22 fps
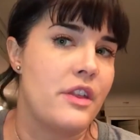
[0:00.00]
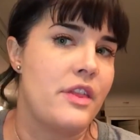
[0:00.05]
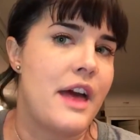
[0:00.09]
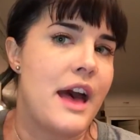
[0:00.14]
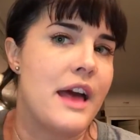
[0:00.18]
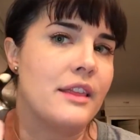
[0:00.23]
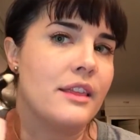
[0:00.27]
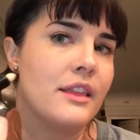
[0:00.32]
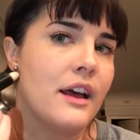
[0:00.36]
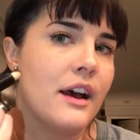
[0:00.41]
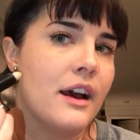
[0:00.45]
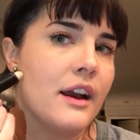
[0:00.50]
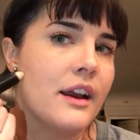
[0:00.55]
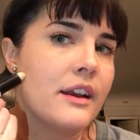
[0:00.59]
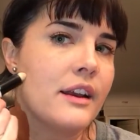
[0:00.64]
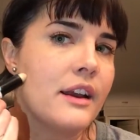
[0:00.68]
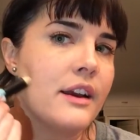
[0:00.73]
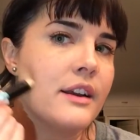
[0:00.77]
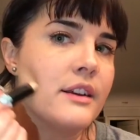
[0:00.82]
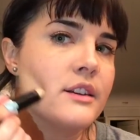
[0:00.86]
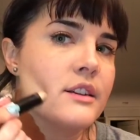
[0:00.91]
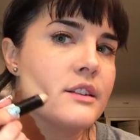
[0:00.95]
that line
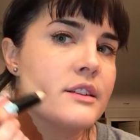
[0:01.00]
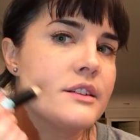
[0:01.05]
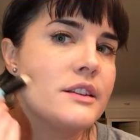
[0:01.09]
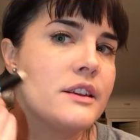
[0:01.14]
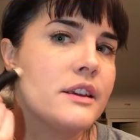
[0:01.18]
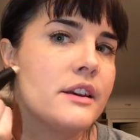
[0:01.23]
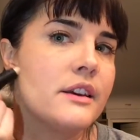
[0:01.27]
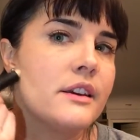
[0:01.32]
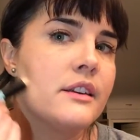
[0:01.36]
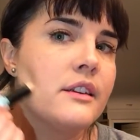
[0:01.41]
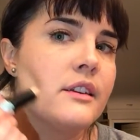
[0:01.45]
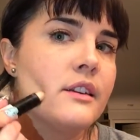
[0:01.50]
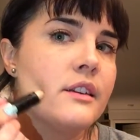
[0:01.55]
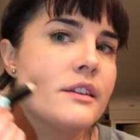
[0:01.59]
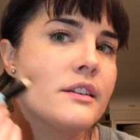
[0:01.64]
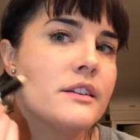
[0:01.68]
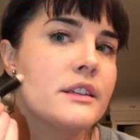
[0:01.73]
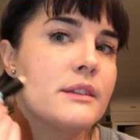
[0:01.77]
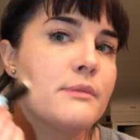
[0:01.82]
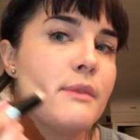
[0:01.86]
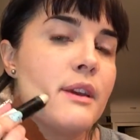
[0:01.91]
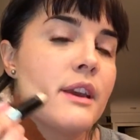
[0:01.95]
I just did
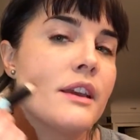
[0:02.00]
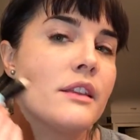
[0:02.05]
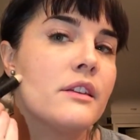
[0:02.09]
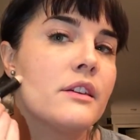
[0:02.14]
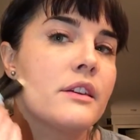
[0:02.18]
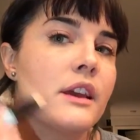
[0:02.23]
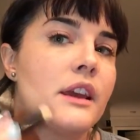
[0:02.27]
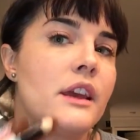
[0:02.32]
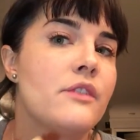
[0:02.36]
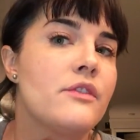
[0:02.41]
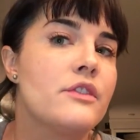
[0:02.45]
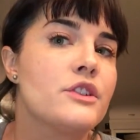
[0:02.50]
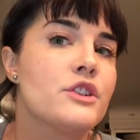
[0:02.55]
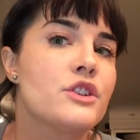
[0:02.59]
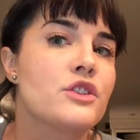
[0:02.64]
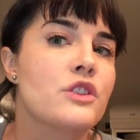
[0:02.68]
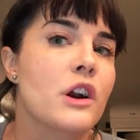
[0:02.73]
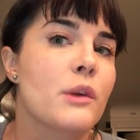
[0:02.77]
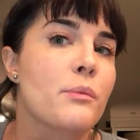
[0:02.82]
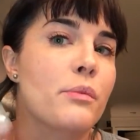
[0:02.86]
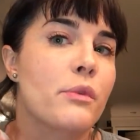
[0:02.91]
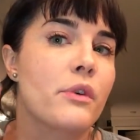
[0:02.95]
to make it look even
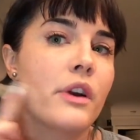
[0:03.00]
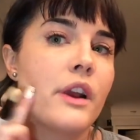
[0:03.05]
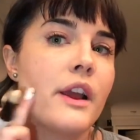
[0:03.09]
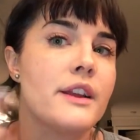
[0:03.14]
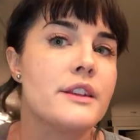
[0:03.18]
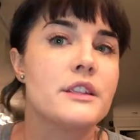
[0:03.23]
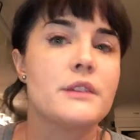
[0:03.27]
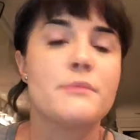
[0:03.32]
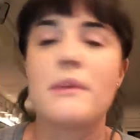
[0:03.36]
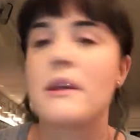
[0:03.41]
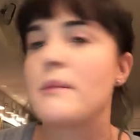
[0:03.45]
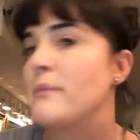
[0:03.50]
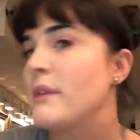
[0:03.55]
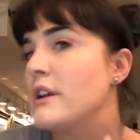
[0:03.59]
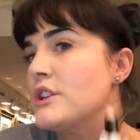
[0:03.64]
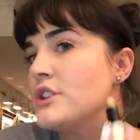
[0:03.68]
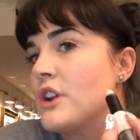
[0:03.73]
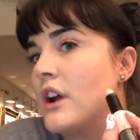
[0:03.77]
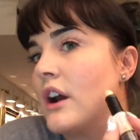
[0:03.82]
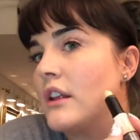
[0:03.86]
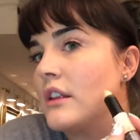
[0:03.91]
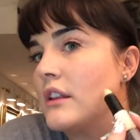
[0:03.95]
sharper and to make my
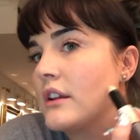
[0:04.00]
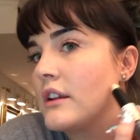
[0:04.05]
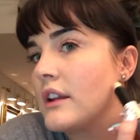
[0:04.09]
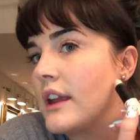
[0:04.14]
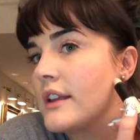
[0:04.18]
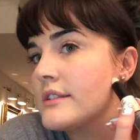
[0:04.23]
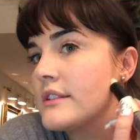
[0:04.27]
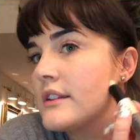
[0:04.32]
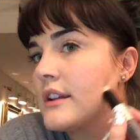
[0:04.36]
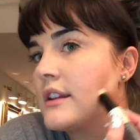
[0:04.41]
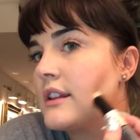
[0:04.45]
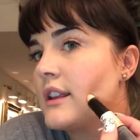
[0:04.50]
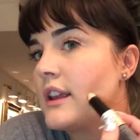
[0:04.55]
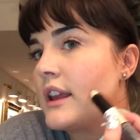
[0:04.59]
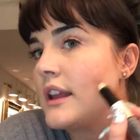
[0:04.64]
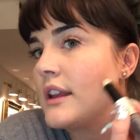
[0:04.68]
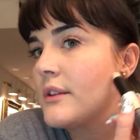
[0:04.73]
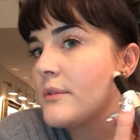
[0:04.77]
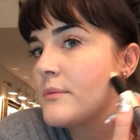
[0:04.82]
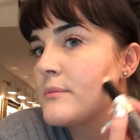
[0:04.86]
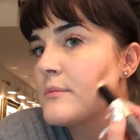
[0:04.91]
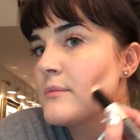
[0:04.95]
jaw look nice and
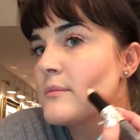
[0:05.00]
clean.